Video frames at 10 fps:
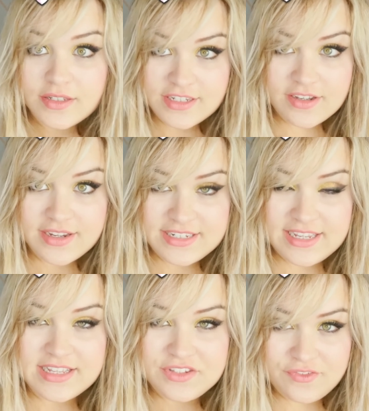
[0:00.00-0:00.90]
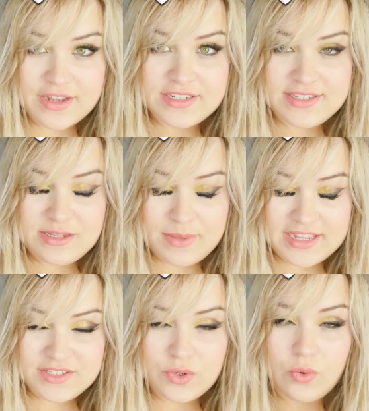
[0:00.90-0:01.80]
DID is
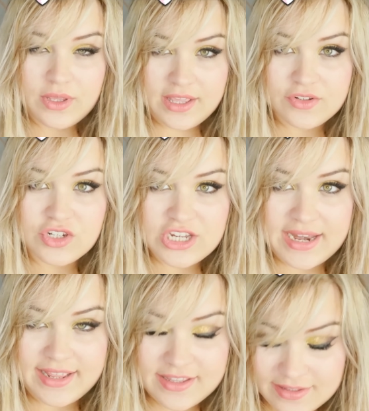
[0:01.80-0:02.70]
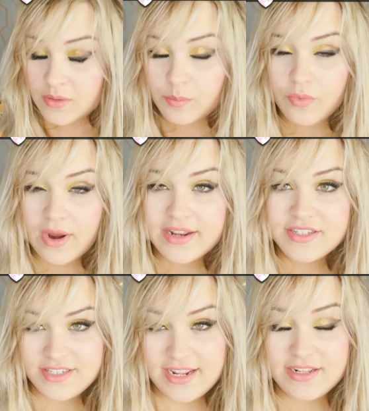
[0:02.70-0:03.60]
fantasy-based or iatrogenic. Brand
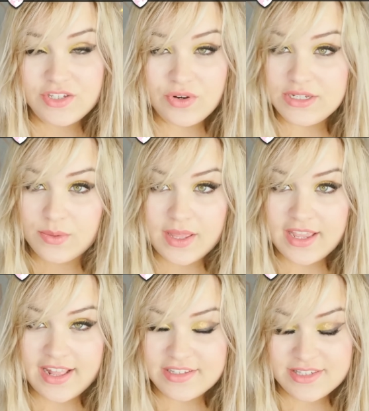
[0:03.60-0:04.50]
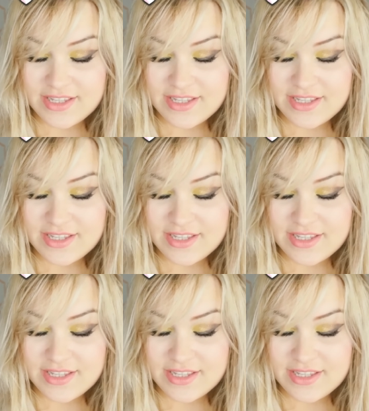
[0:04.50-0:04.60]
states straight away against